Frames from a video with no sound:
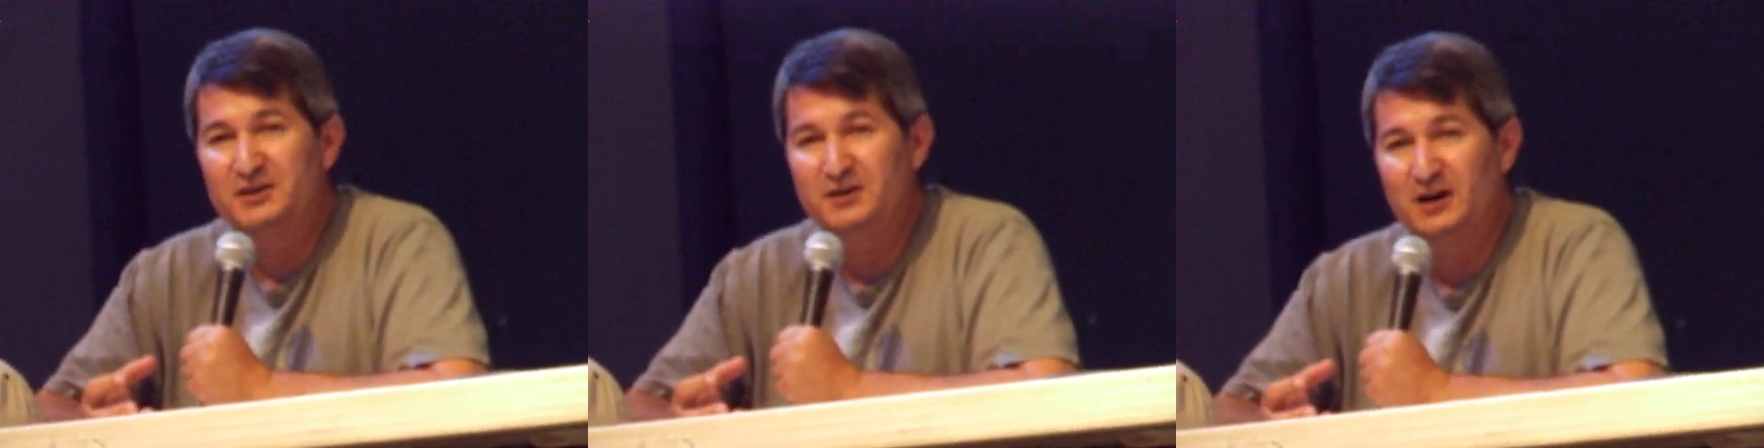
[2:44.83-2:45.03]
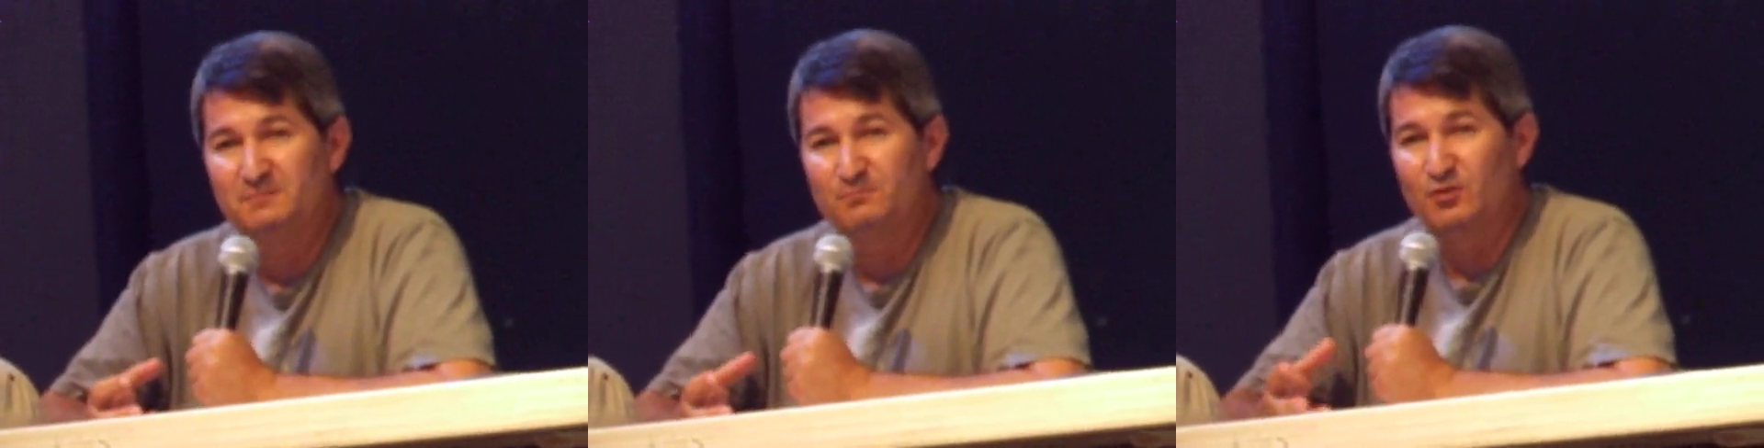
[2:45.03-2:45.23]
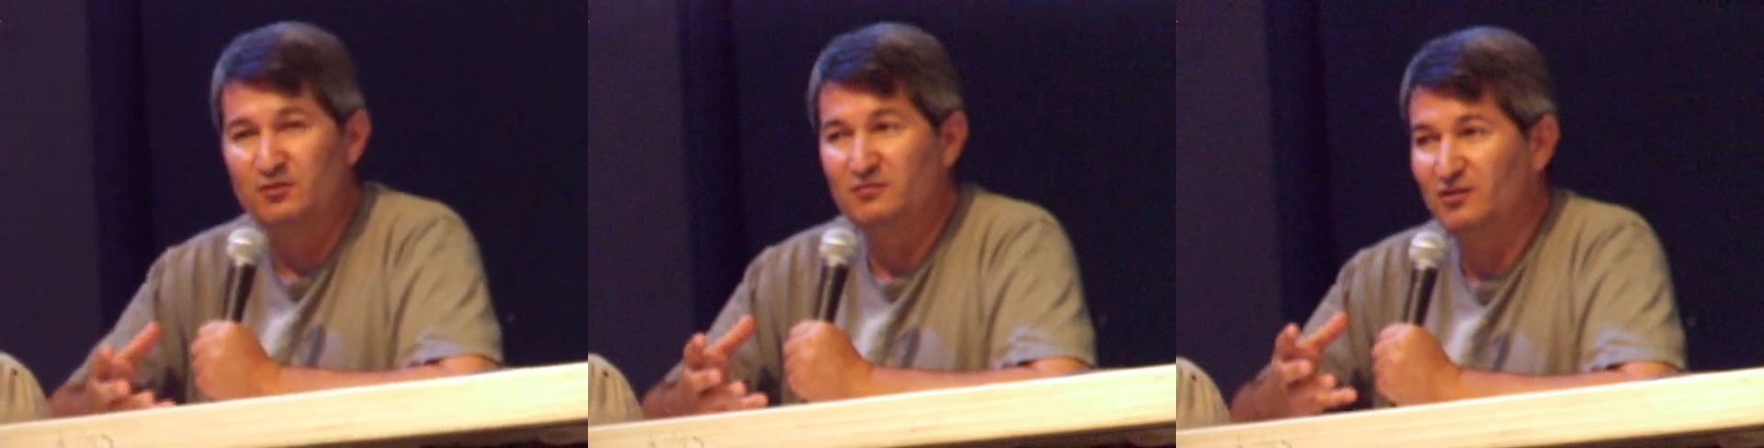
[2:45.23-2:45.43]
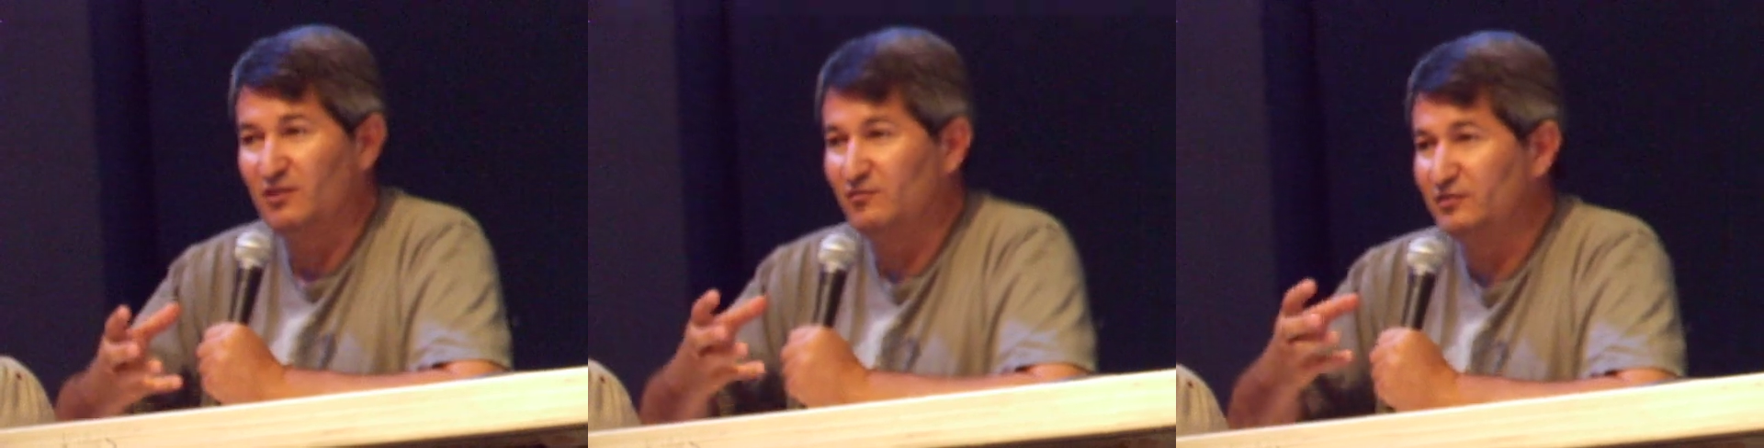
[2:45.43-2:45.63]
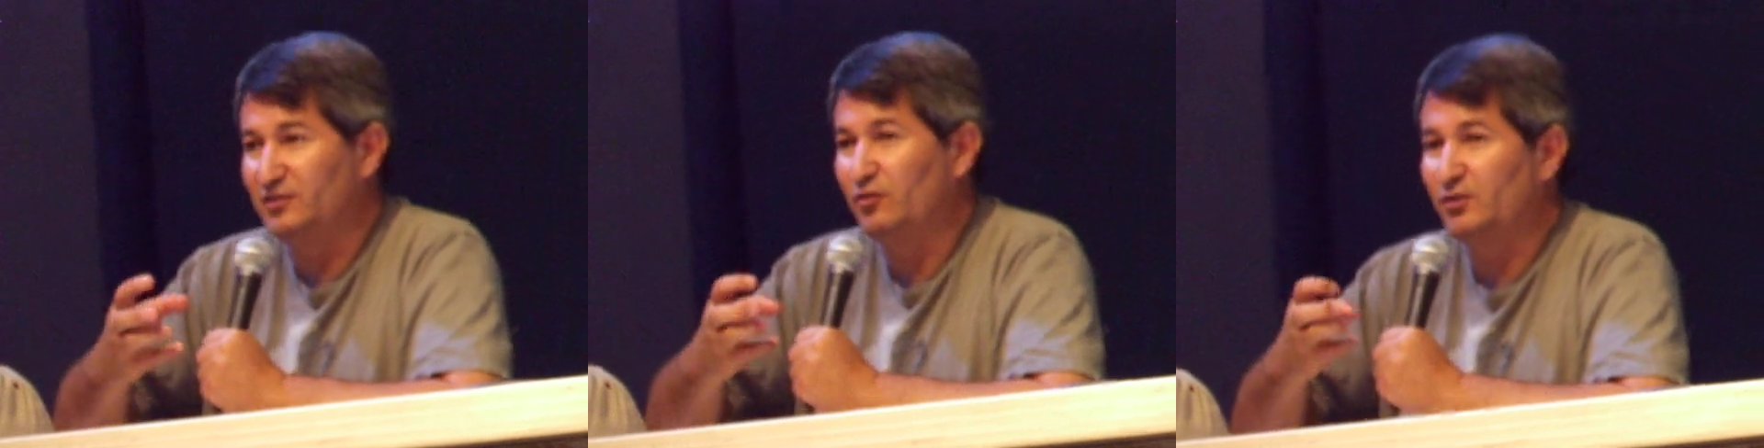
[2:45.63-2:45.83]
it up
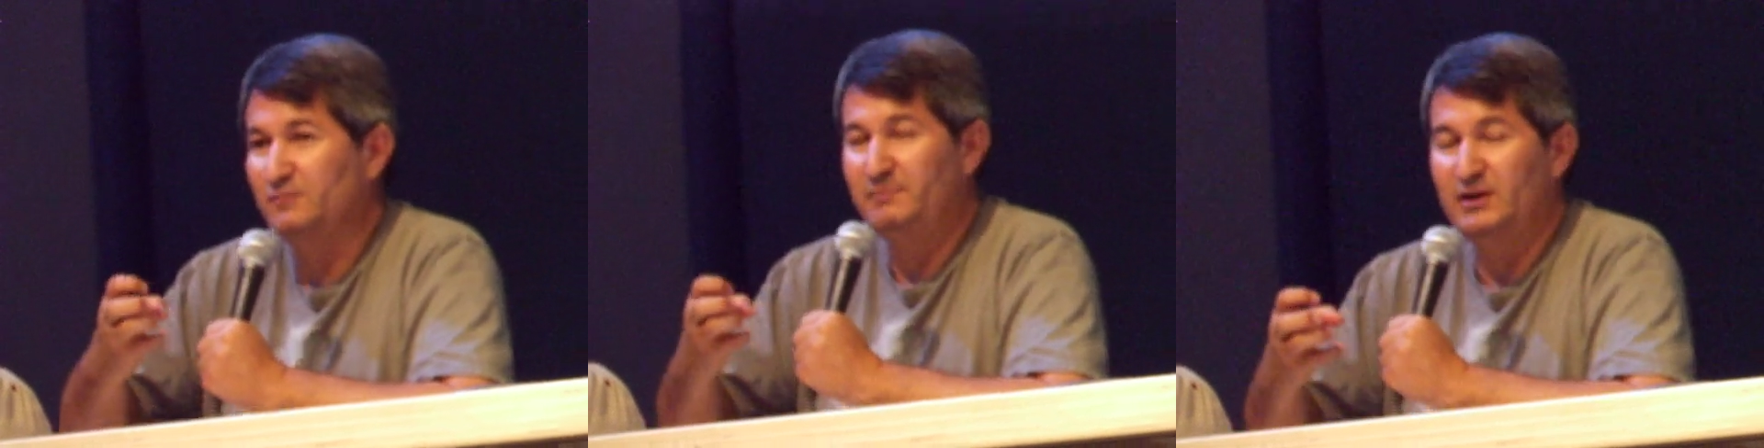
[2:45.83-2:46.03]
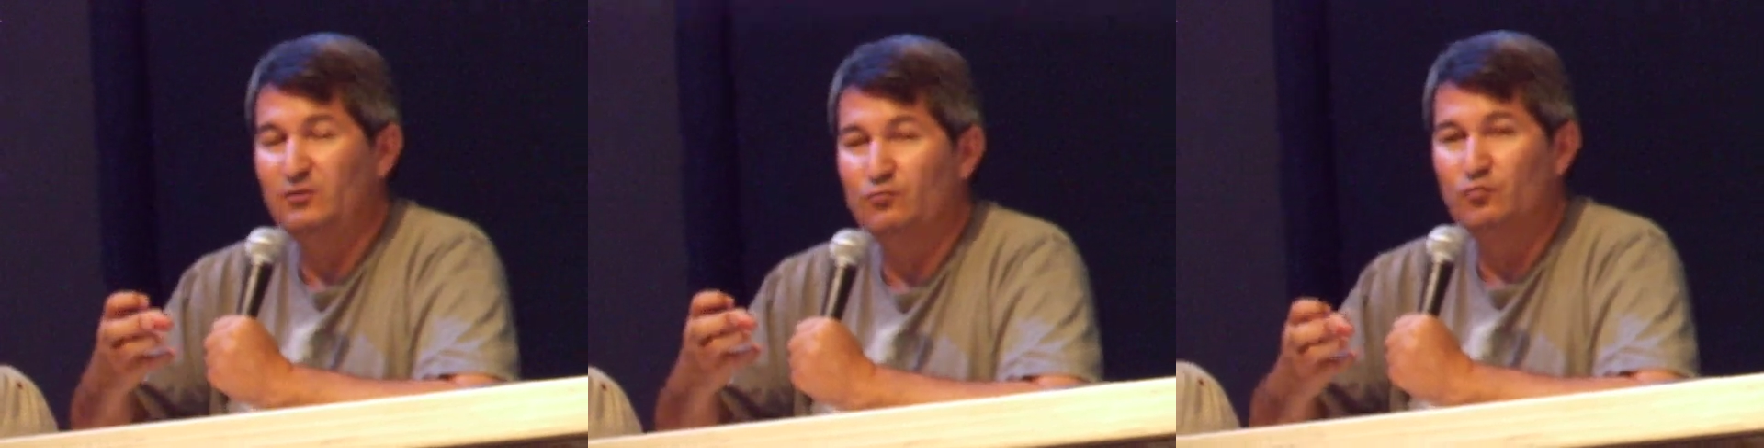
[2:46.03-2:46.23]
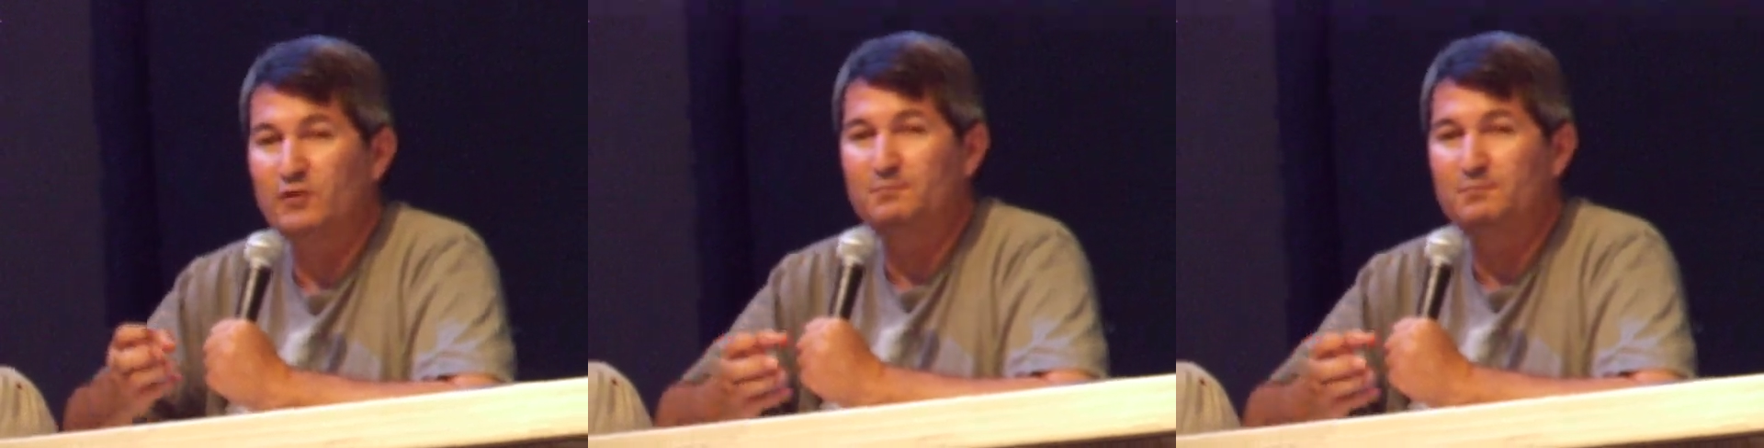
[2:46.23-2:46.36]
are literally being